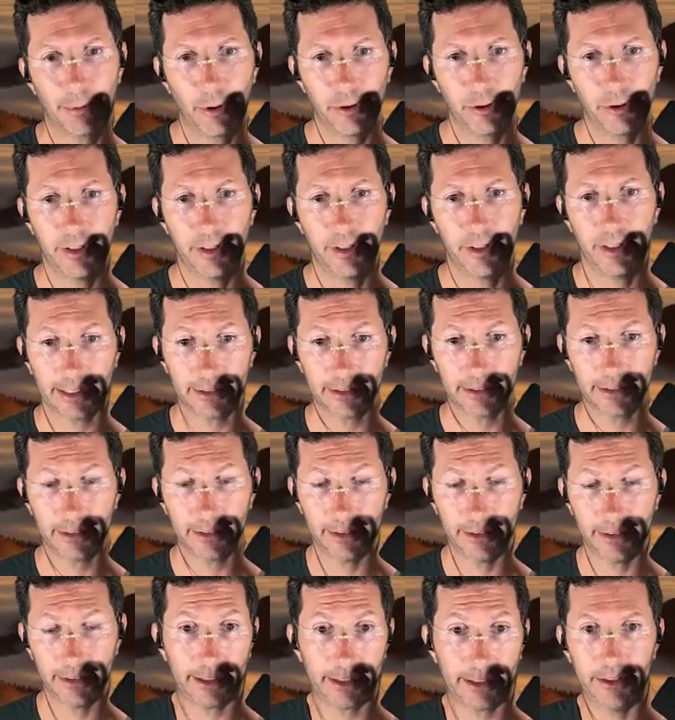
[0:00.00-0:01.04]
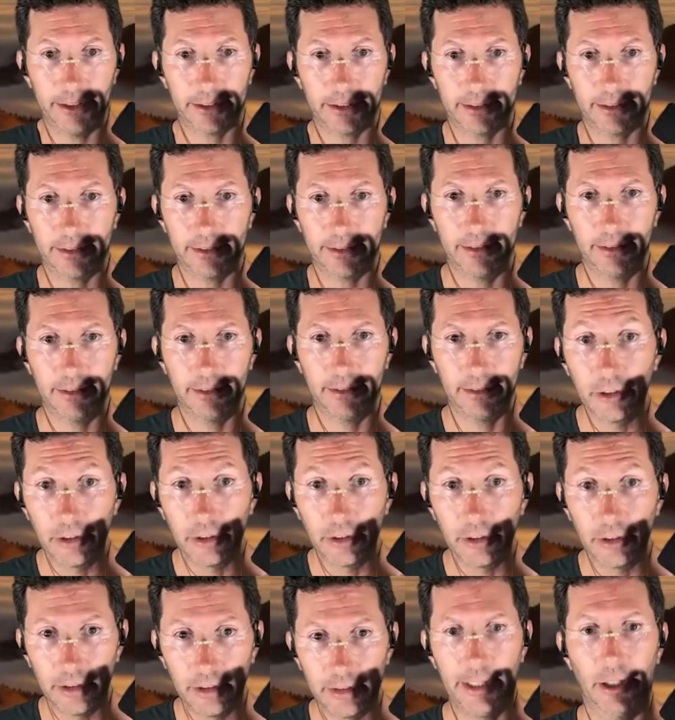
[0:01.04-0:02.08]
of person that, that could just,
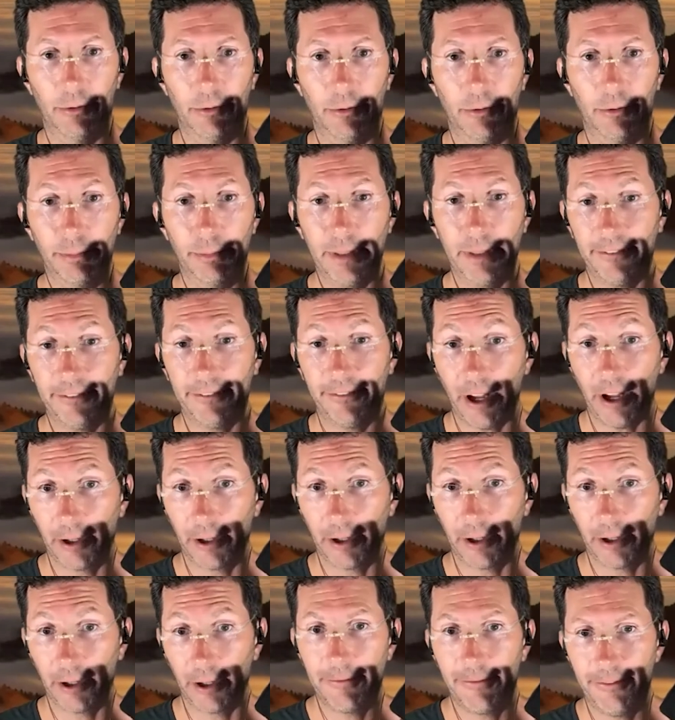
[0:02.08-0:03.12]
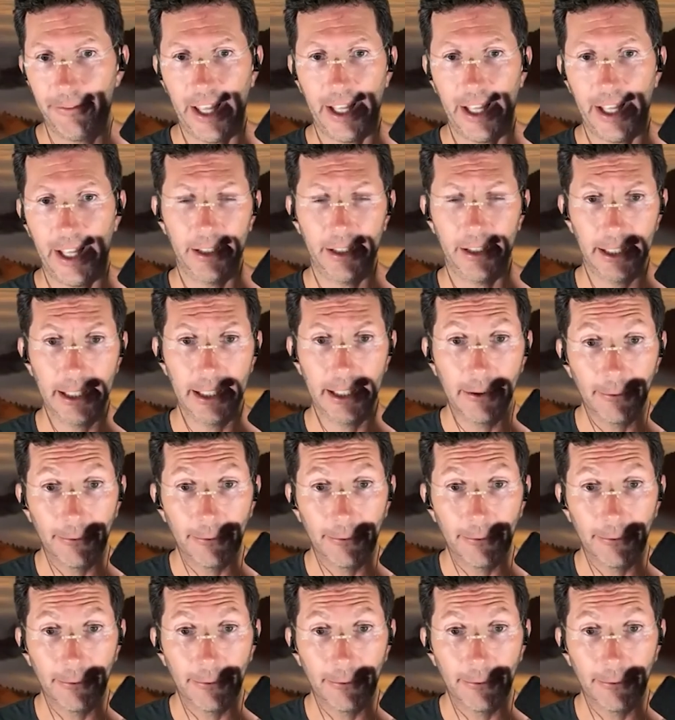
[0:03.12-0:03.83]
you know, would be a good fit